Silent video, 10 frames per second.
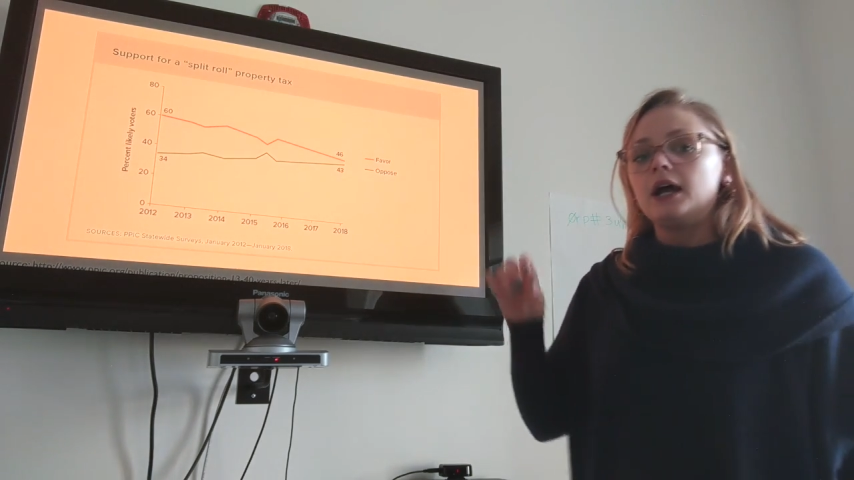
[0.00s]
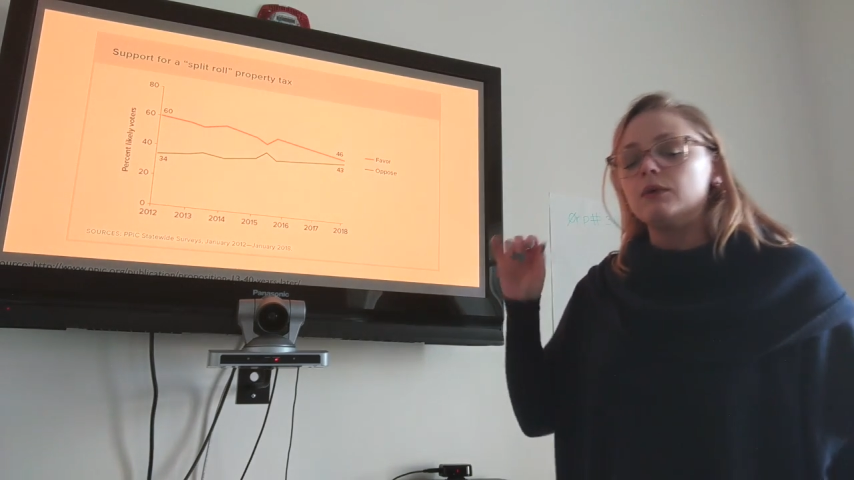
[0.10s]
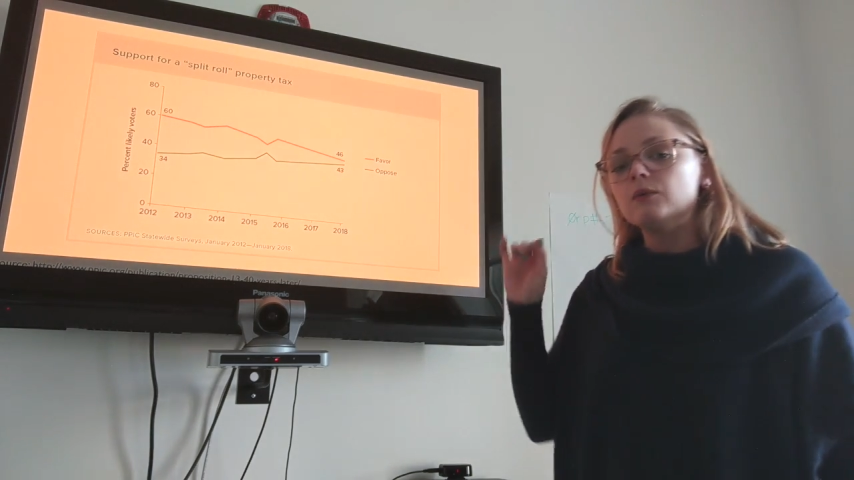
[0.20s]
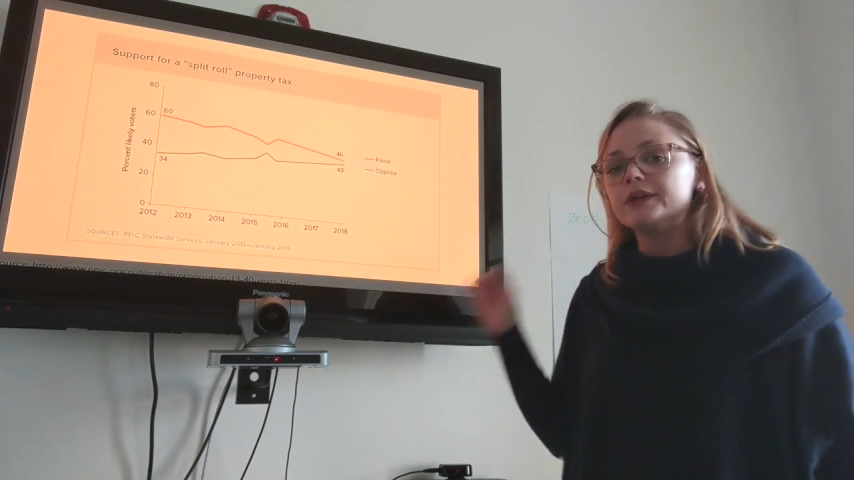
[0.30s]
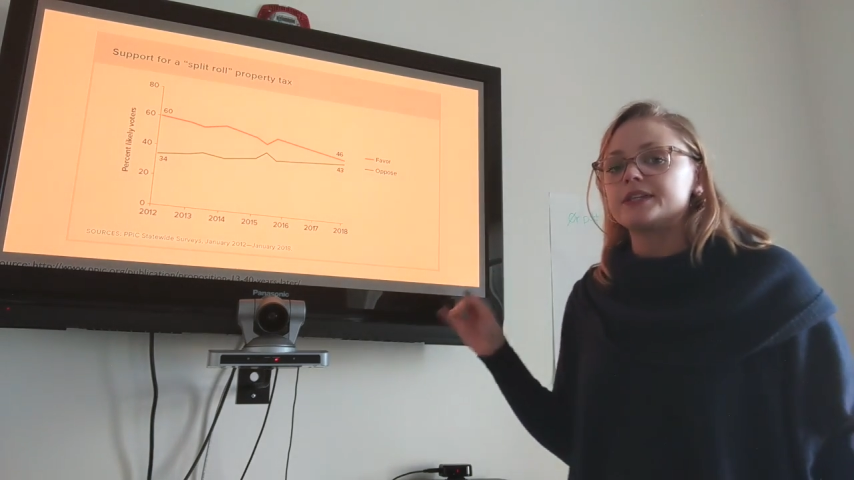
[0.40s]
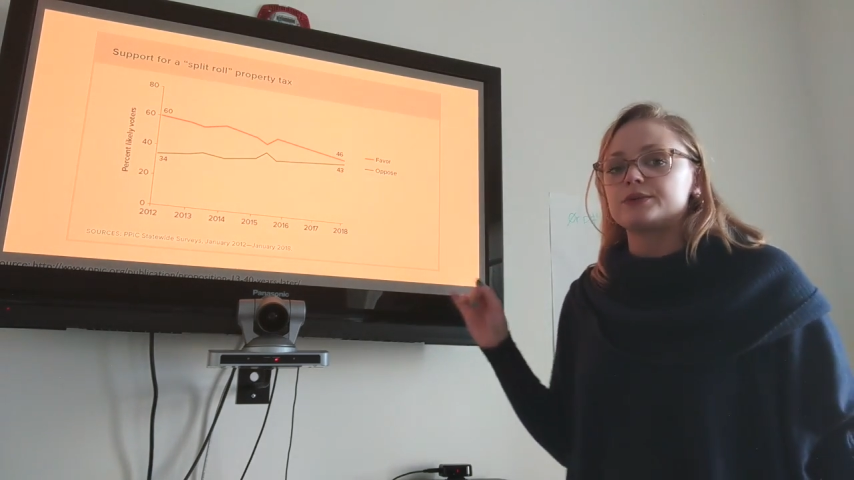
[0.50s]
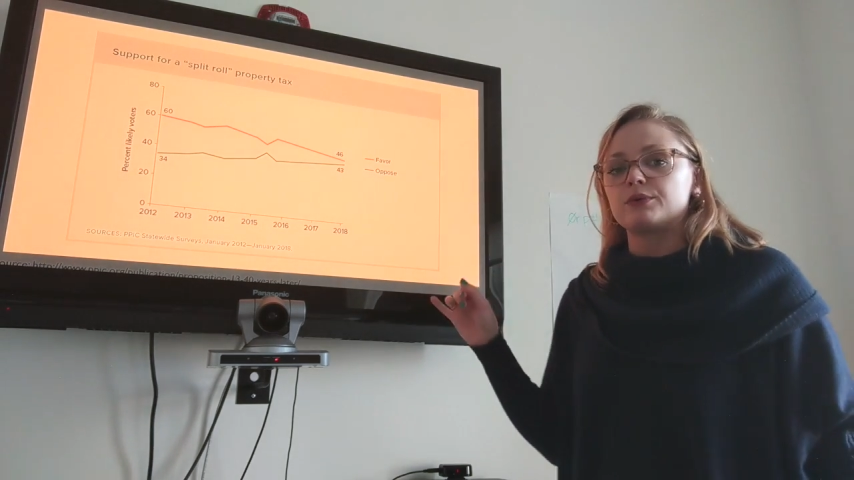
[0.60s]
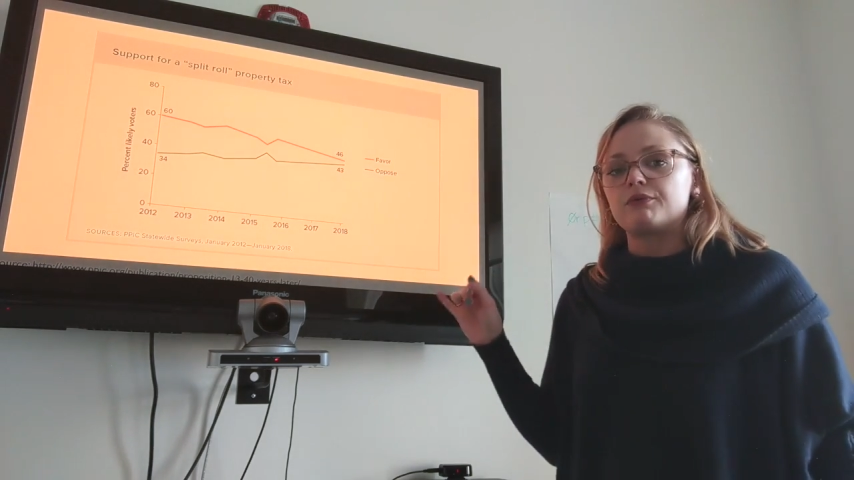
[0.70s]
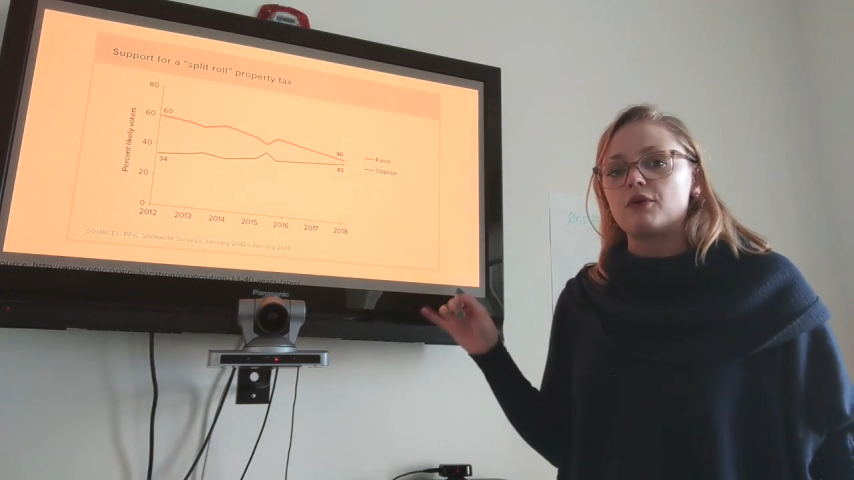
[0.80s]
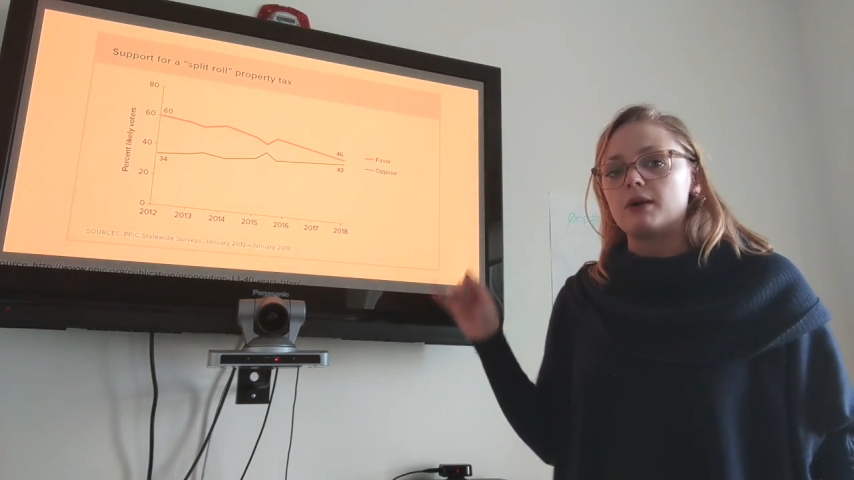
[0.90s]
and what this
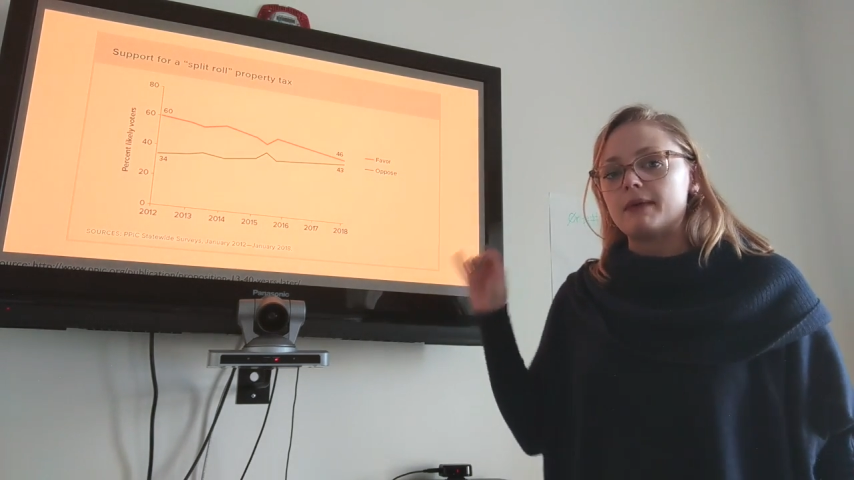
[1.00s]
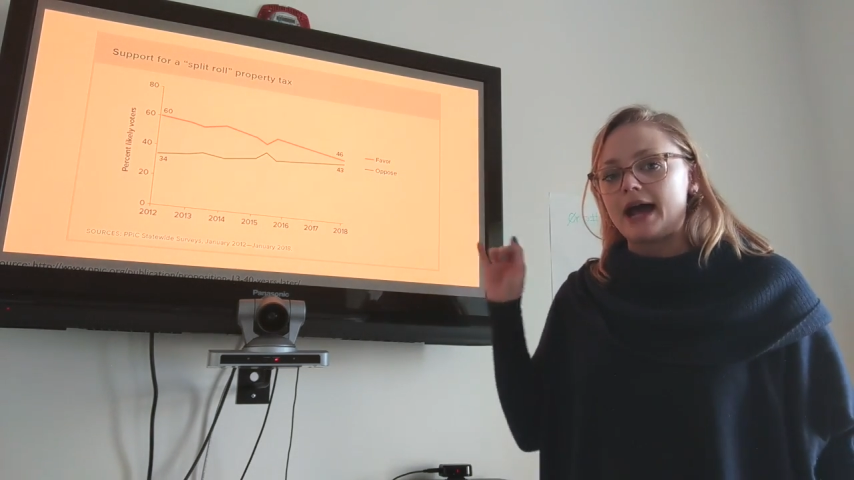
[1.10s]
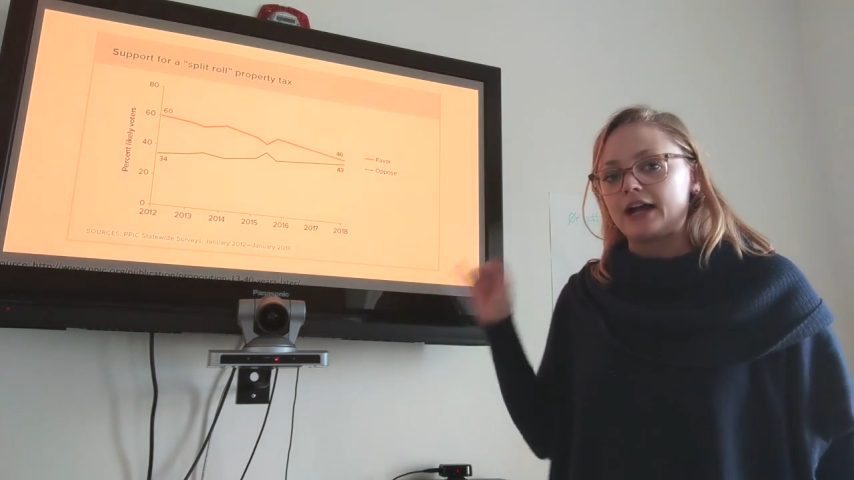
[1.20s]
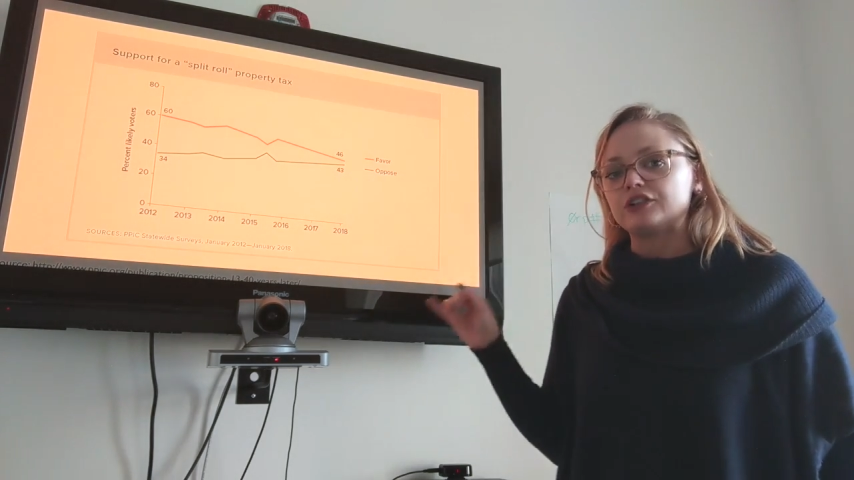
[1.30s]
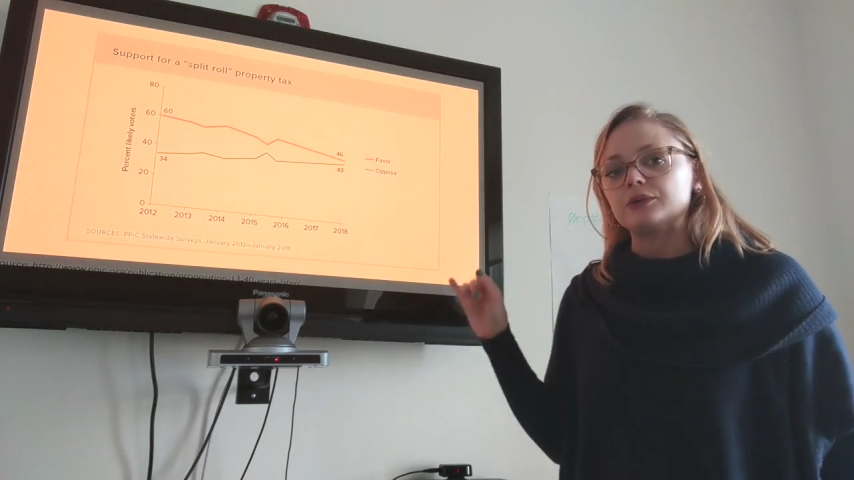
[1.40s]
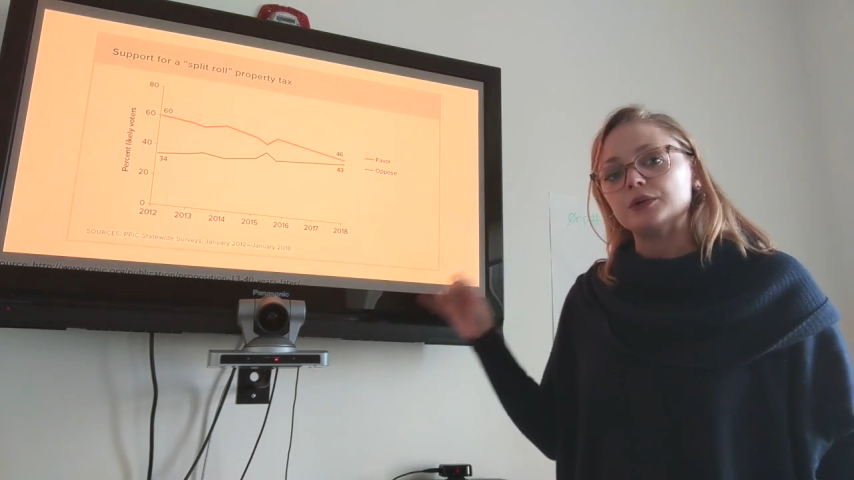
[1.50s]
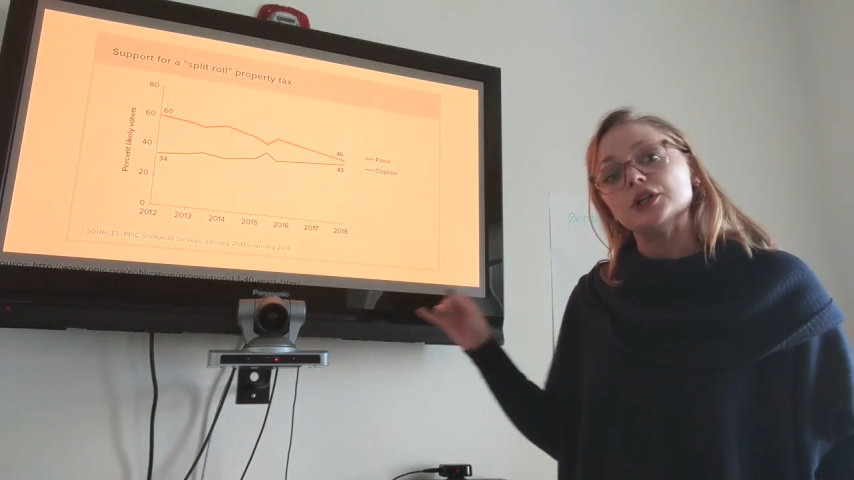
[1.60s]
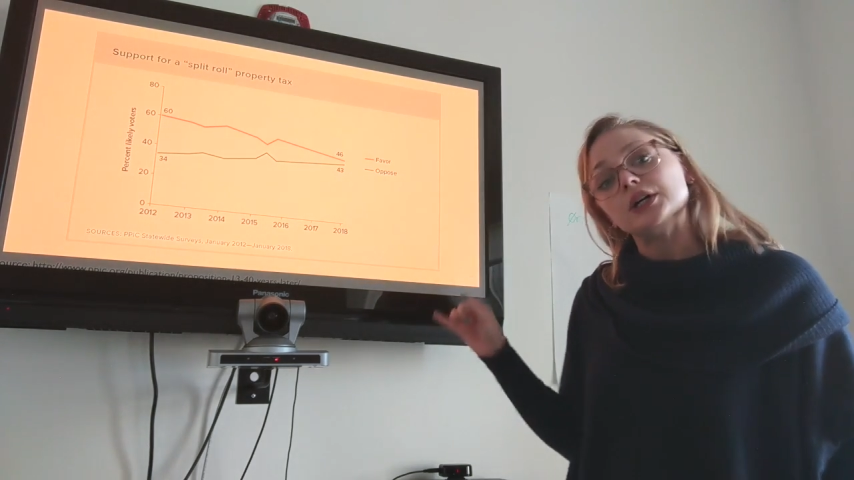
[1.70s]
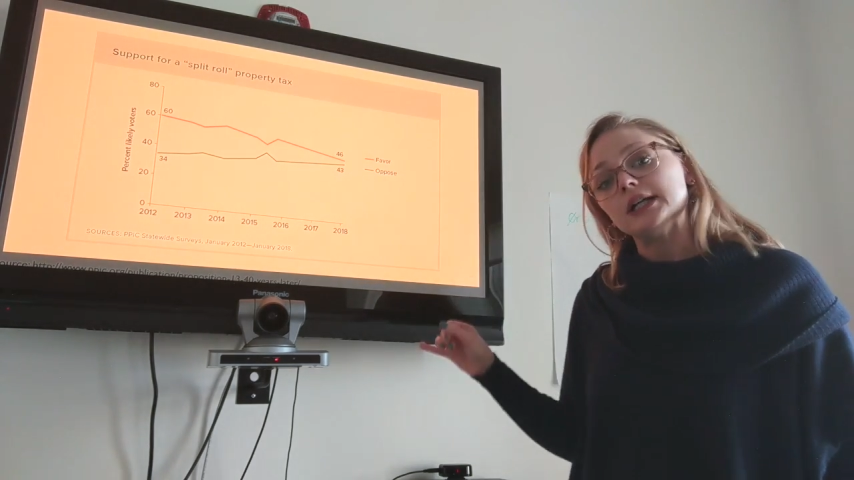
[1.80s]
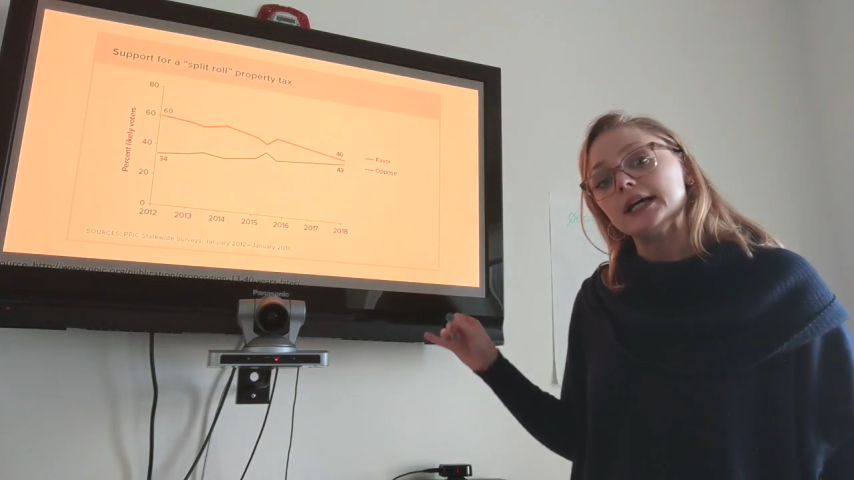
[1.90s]
reform actually
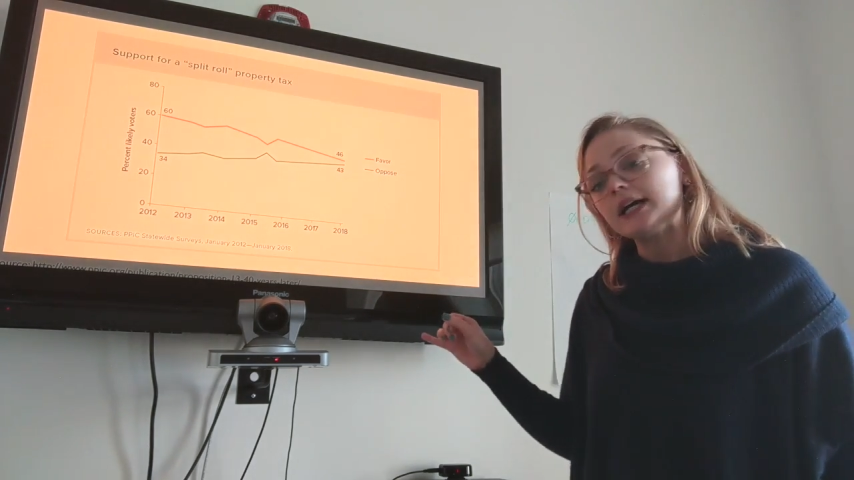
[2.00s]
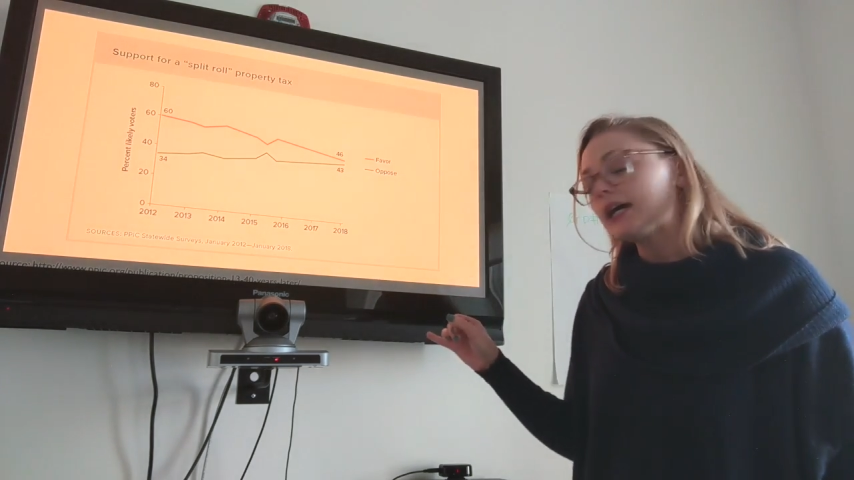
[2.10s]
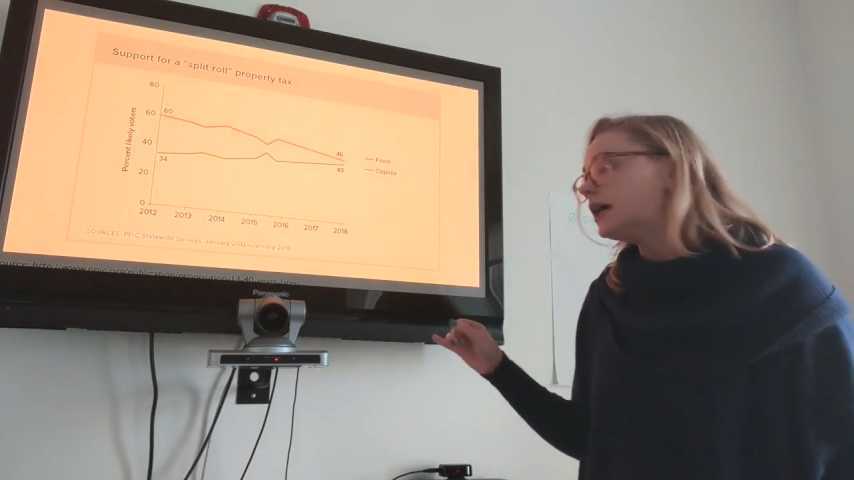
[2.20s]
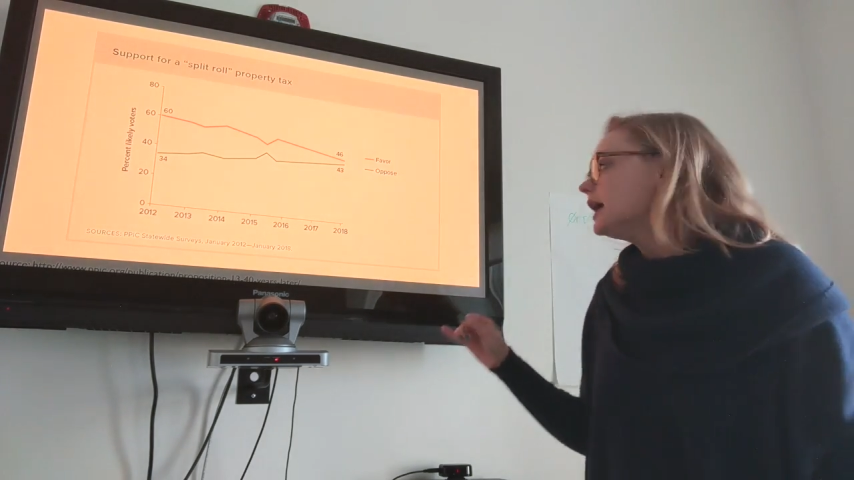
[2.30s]
will look like.